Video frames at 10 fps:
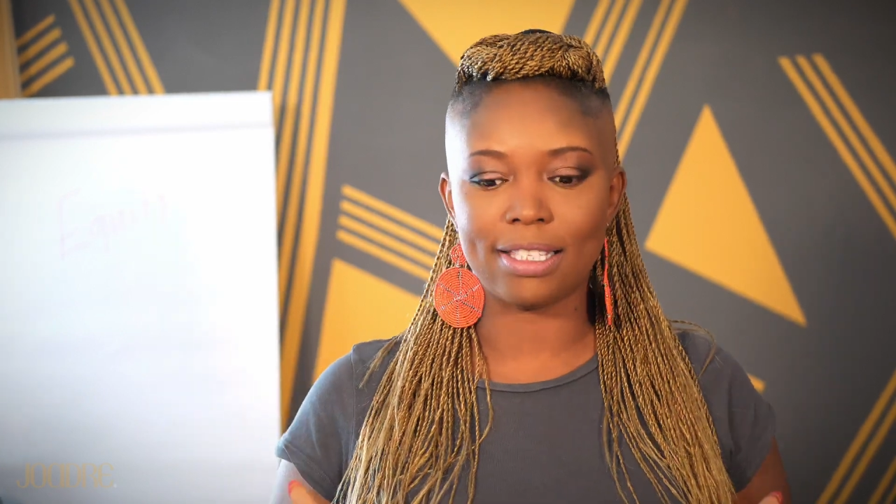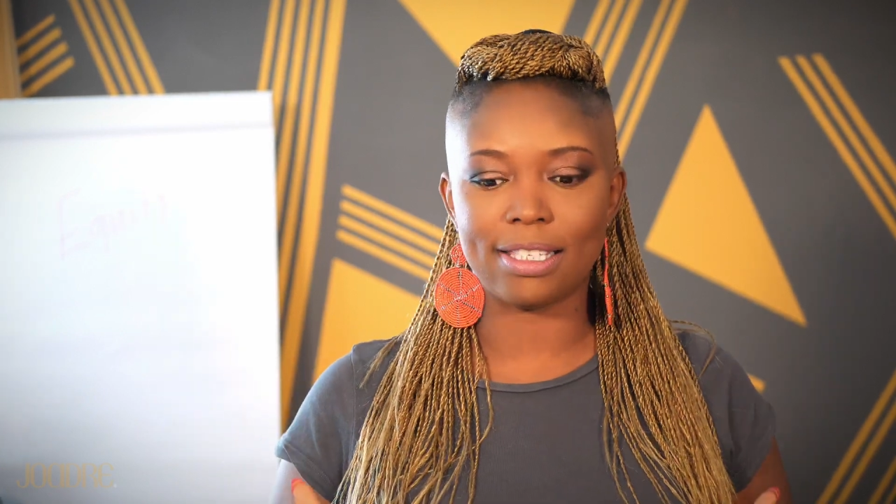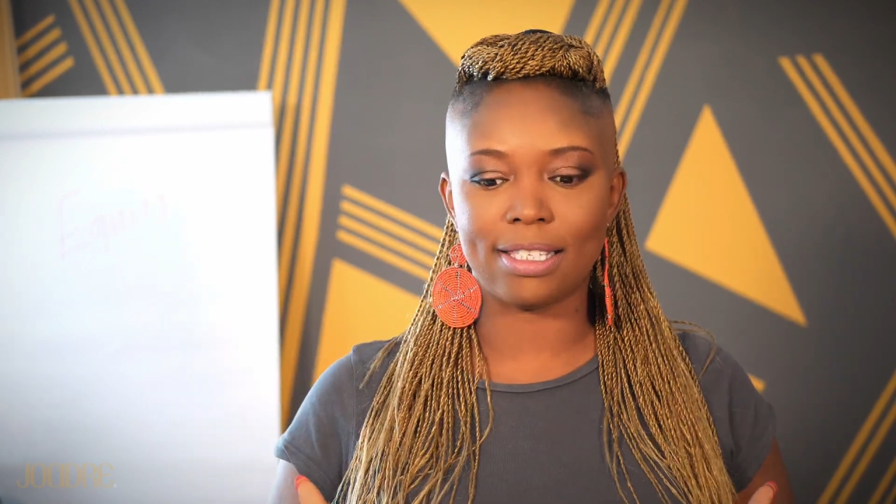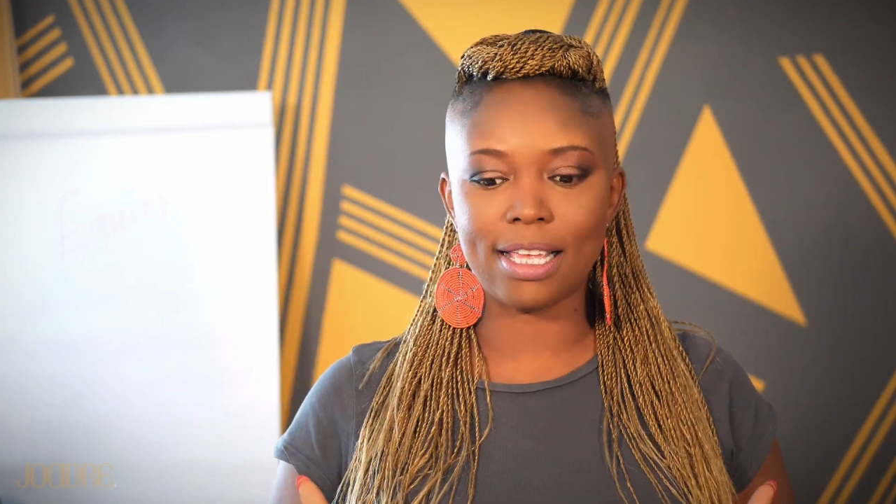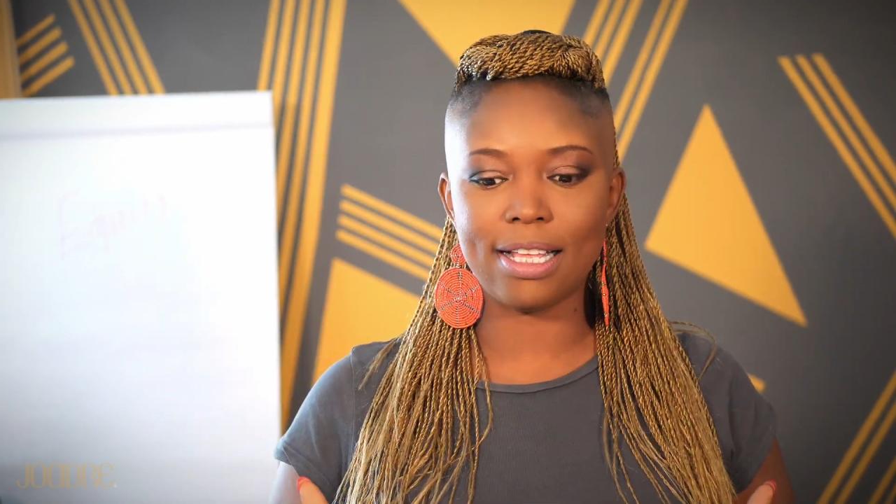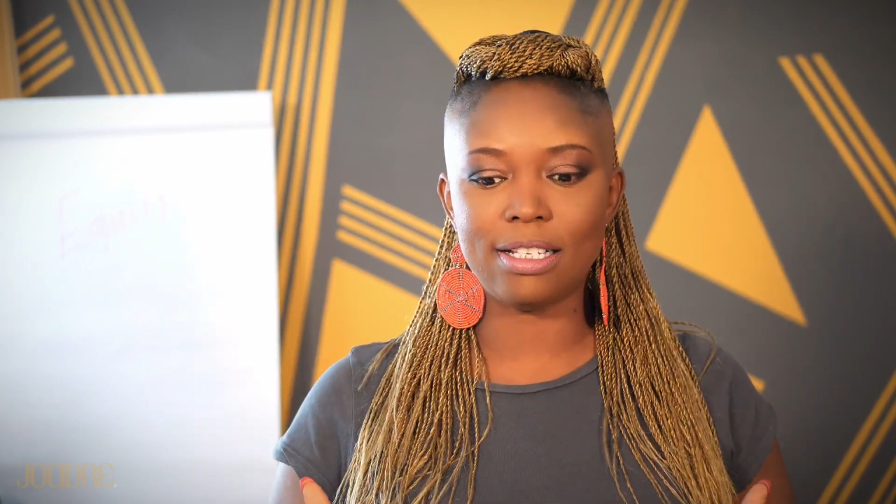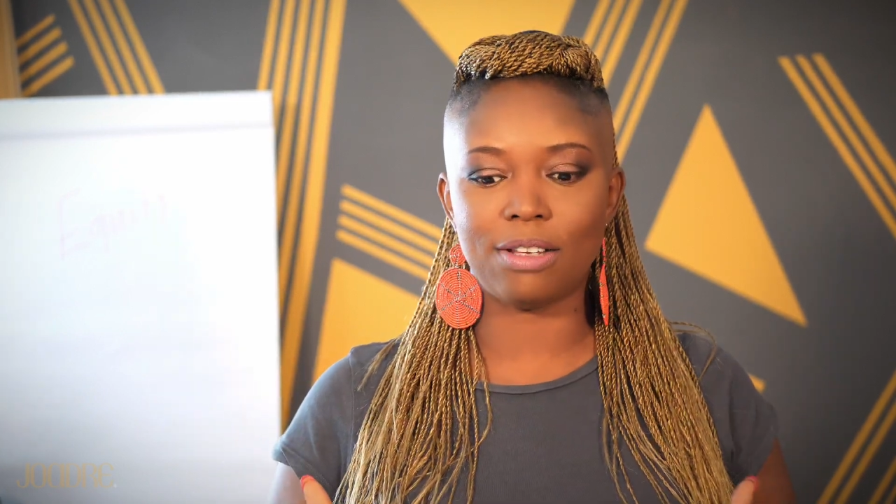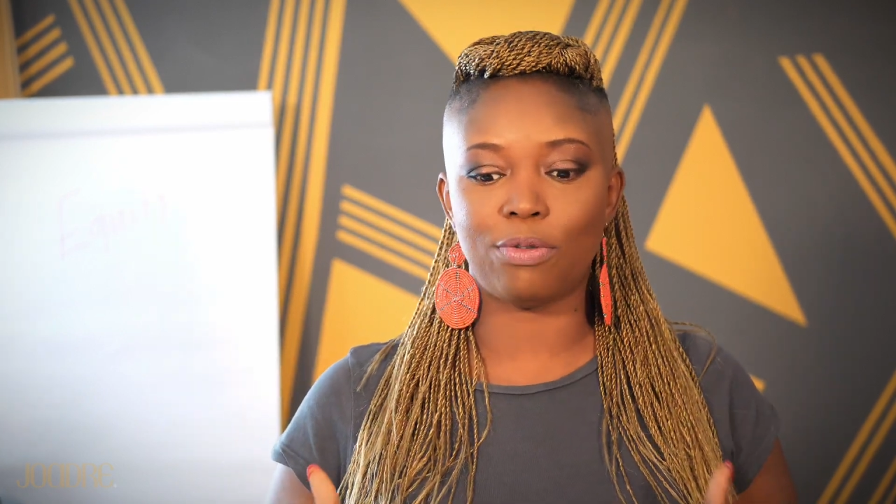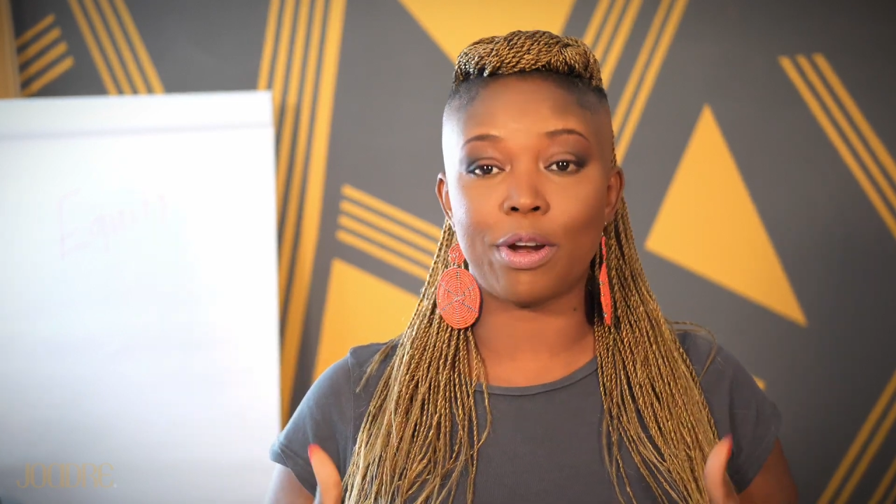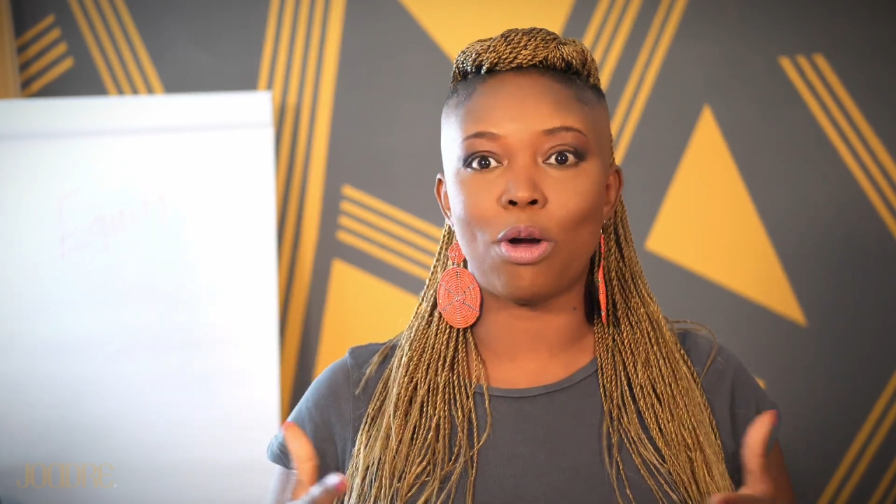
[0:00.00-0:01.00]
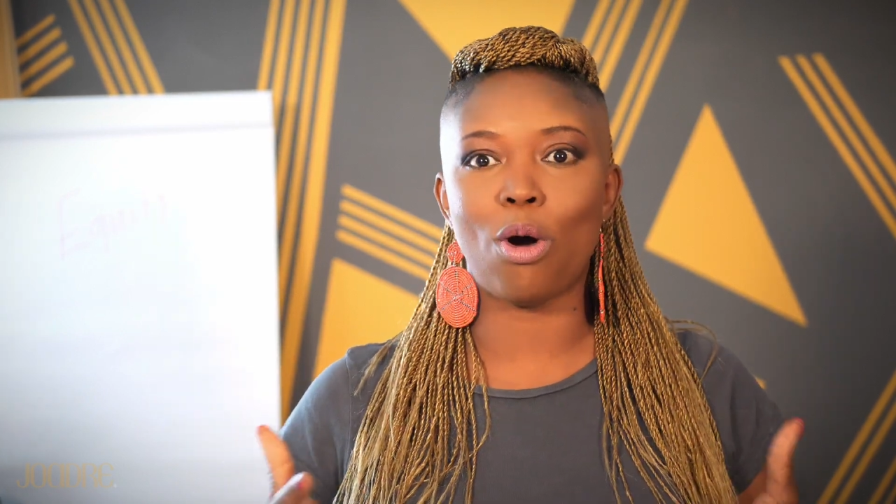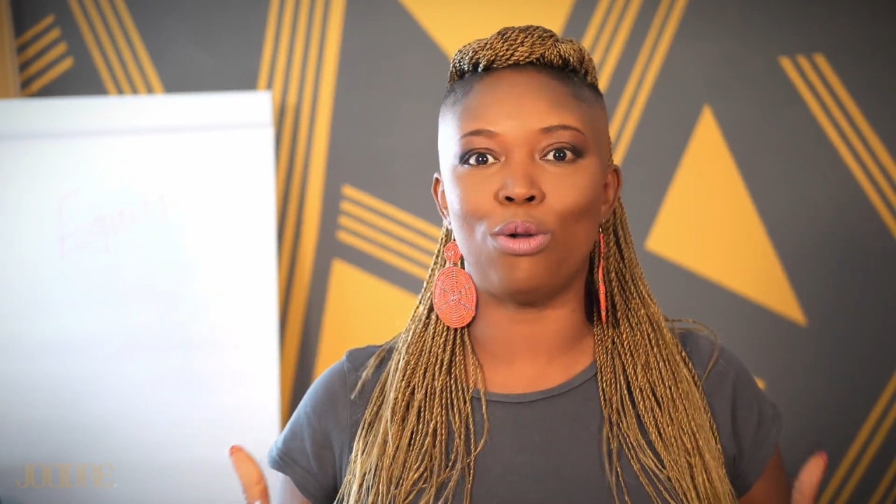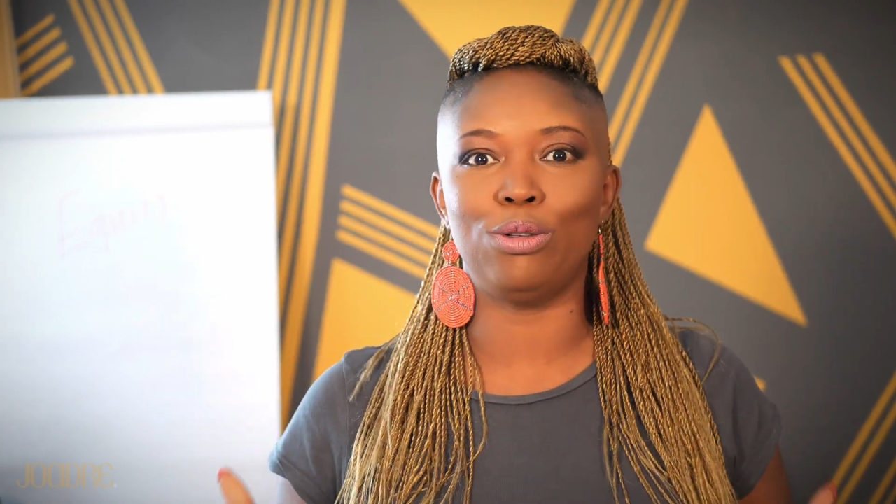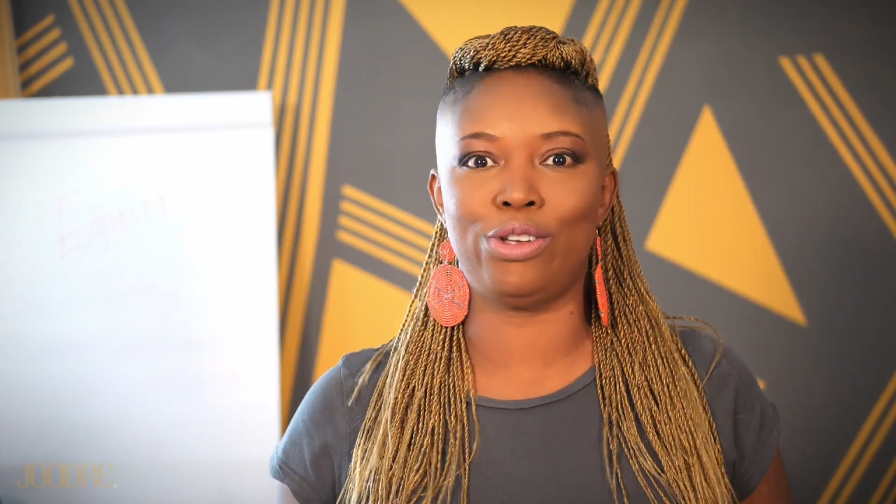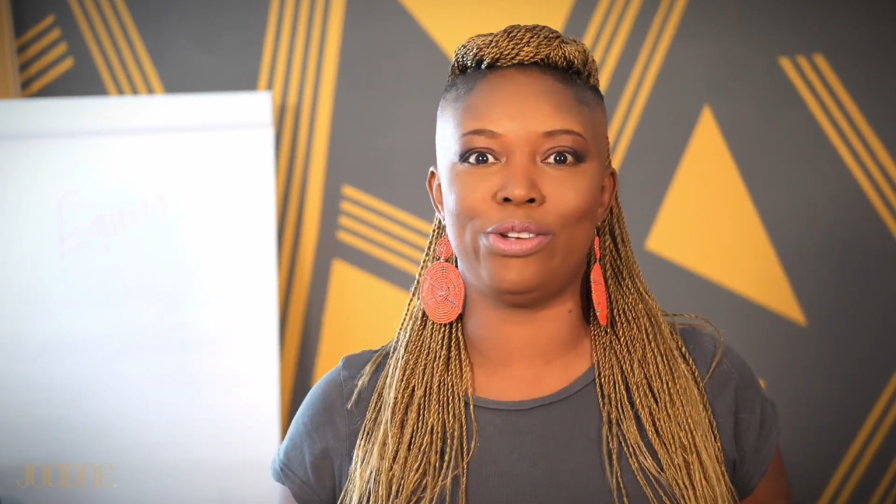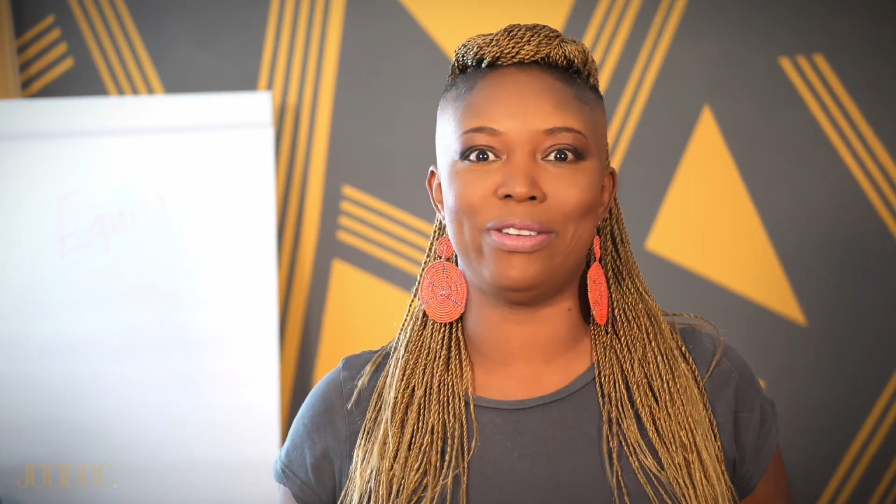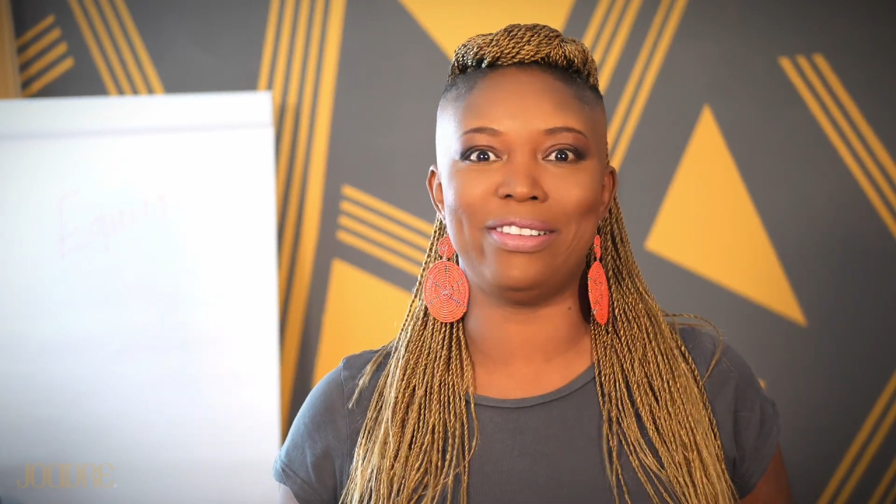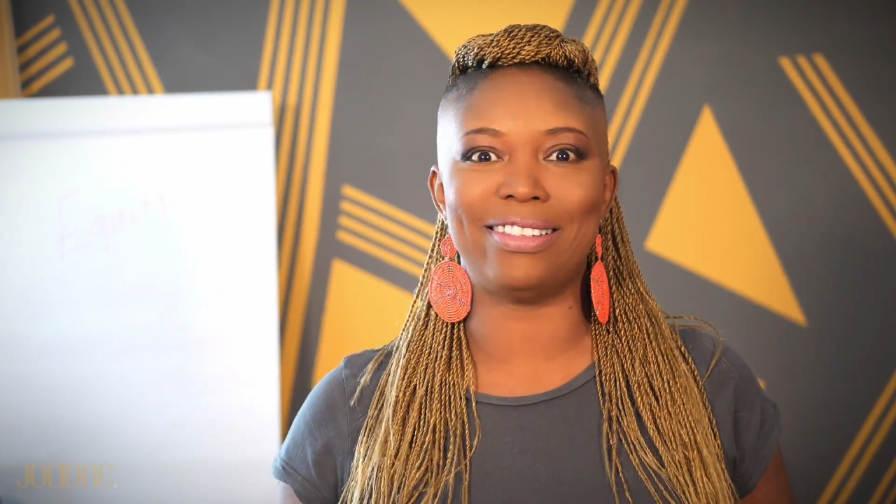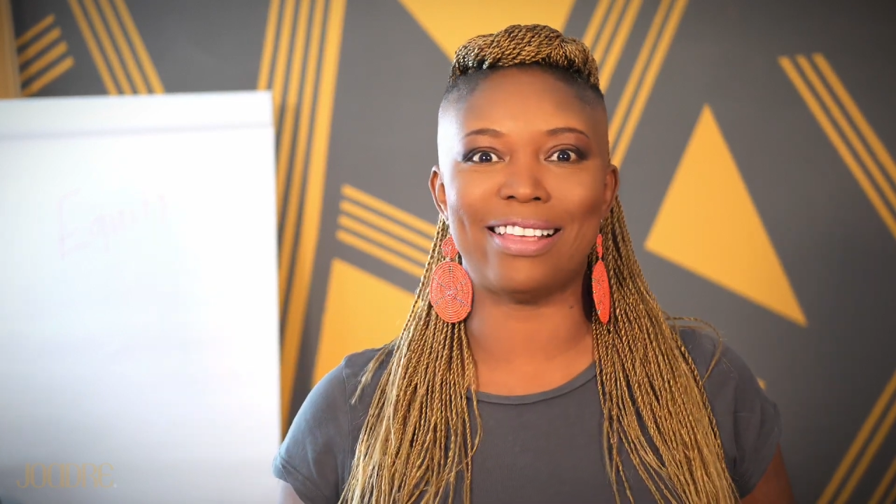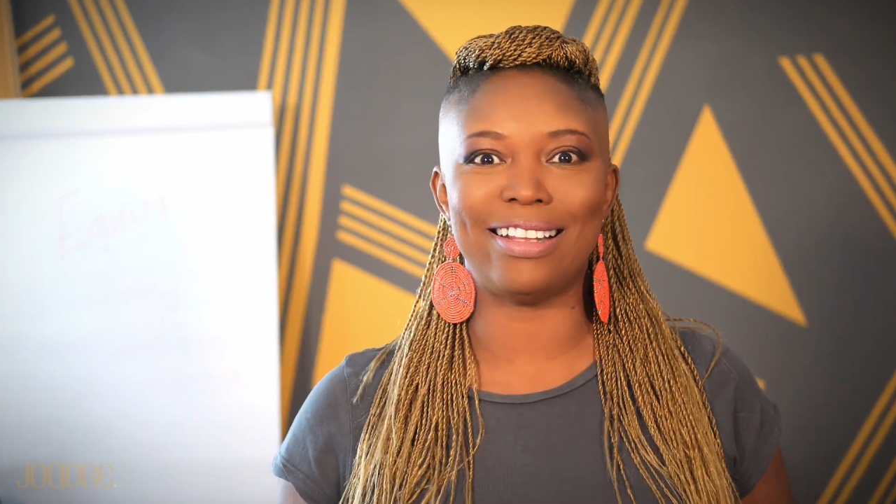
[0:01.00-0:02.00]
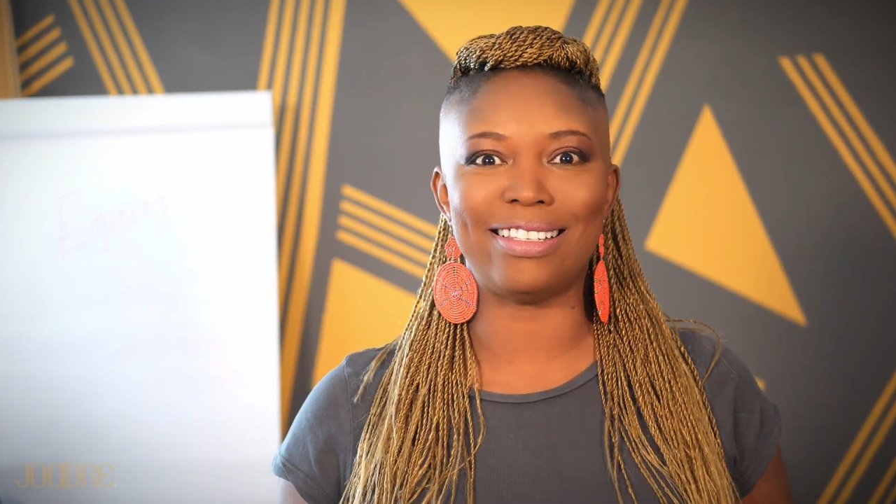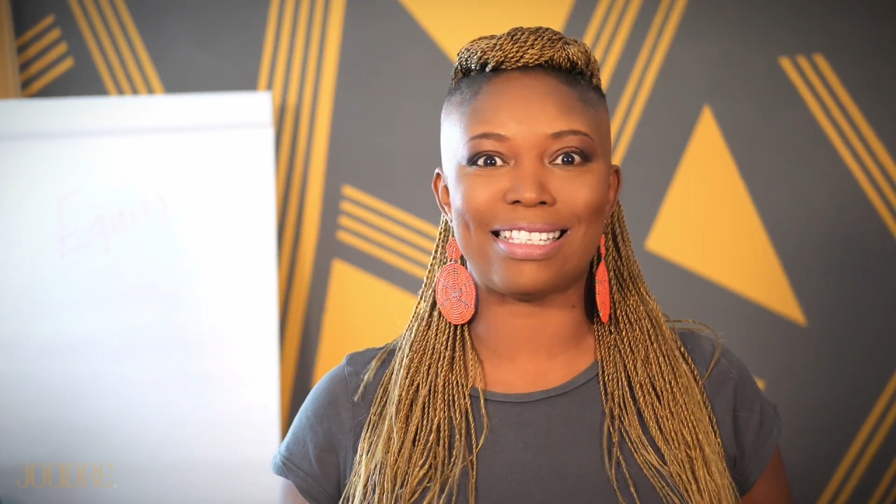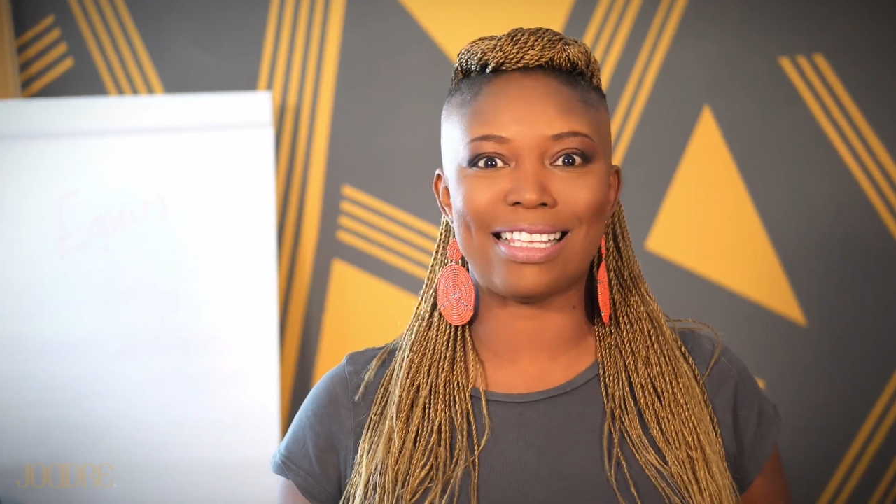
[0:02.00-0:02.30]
and seeing different cultures and